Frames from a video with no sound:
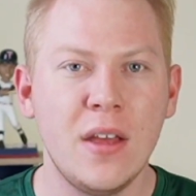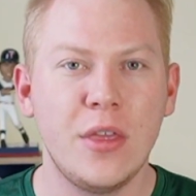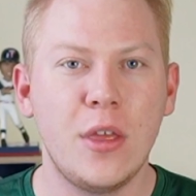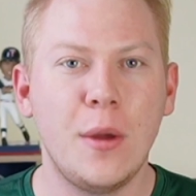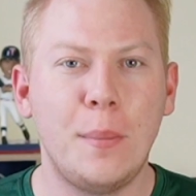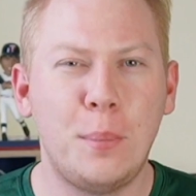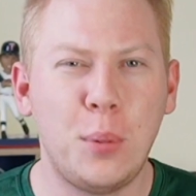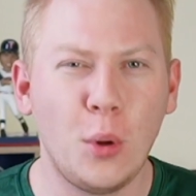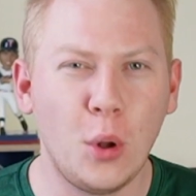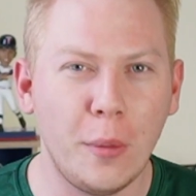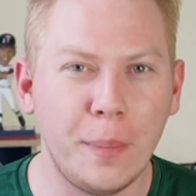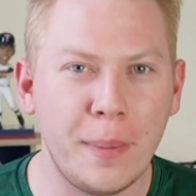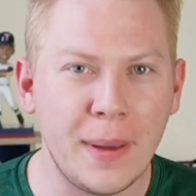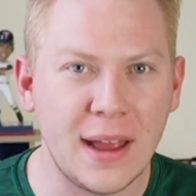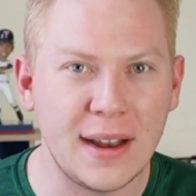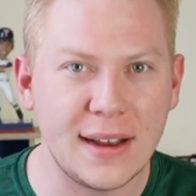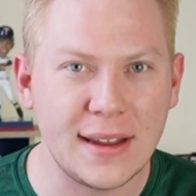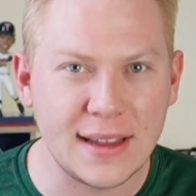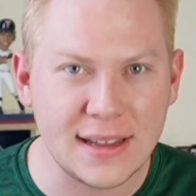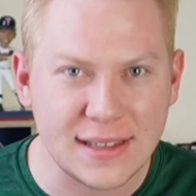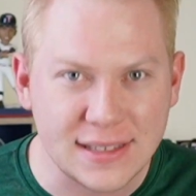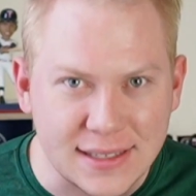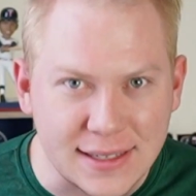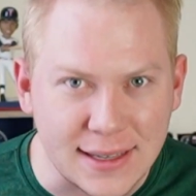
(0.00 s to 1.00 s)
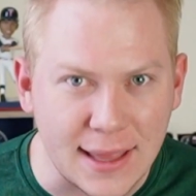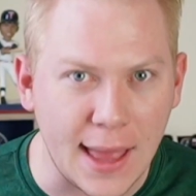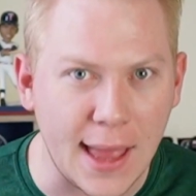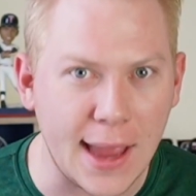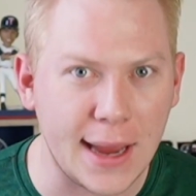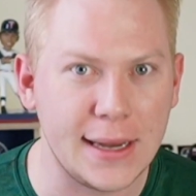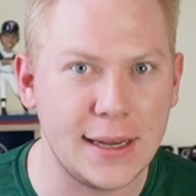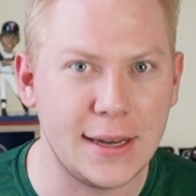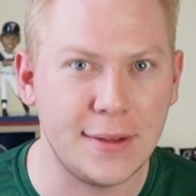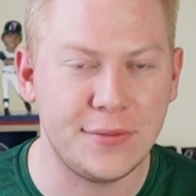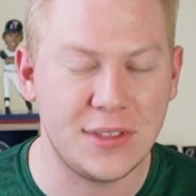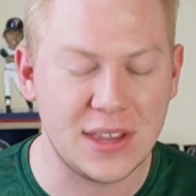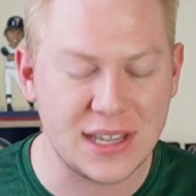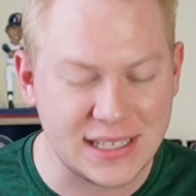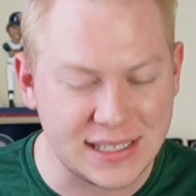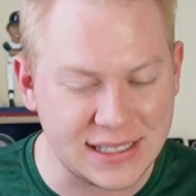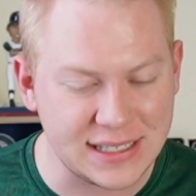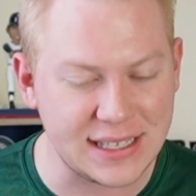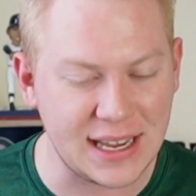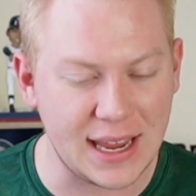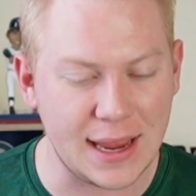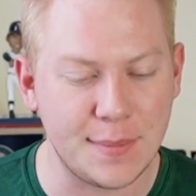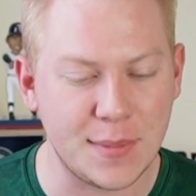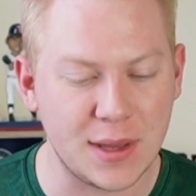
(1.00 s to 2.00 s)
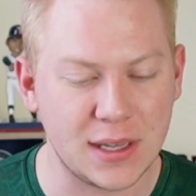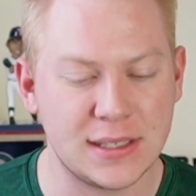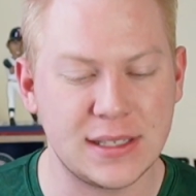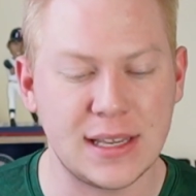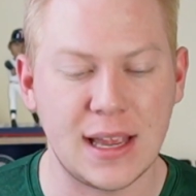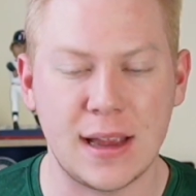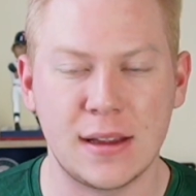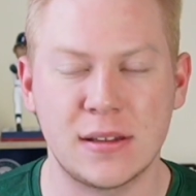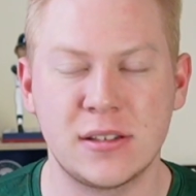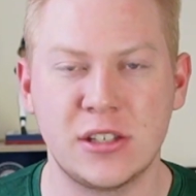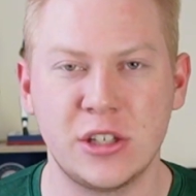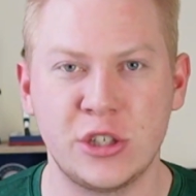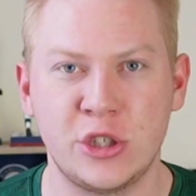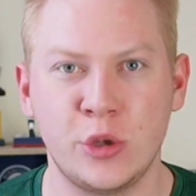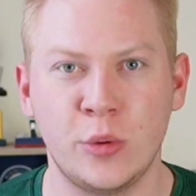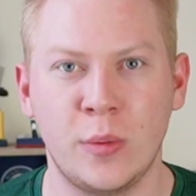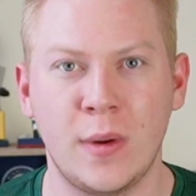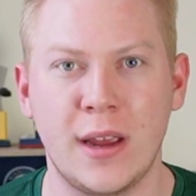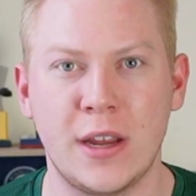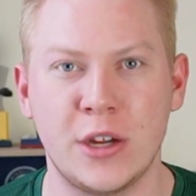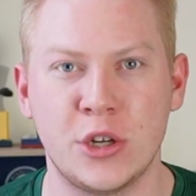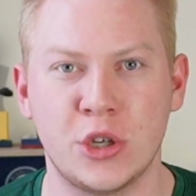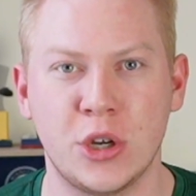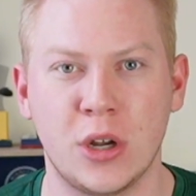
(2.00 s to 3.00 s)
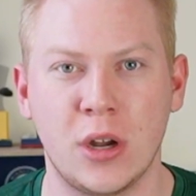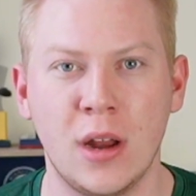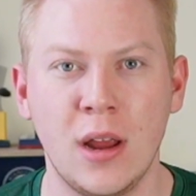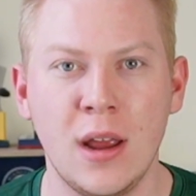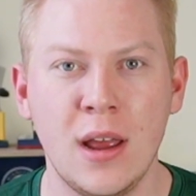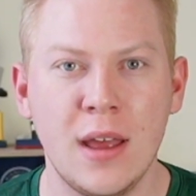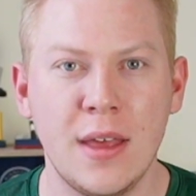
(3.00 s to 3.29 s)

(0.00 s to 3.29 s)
The bullpen is kind of the same exact situation.